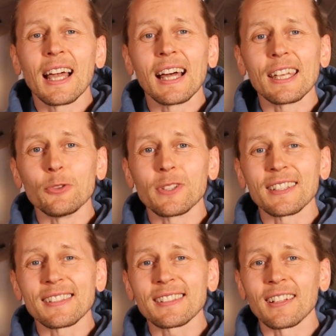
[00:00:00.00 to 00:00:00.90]
and you
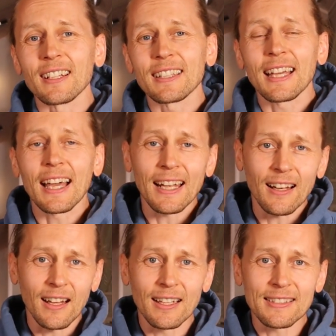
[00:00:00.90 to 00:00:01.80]
can start
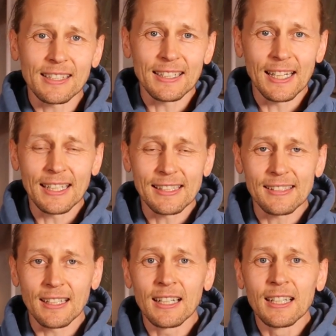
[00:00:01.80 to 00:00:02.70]
analyzing
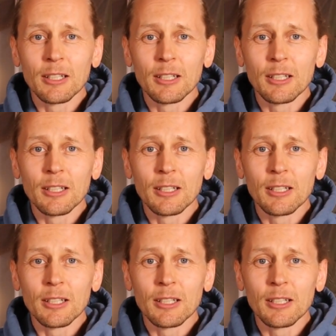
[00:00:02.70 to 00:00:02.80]
data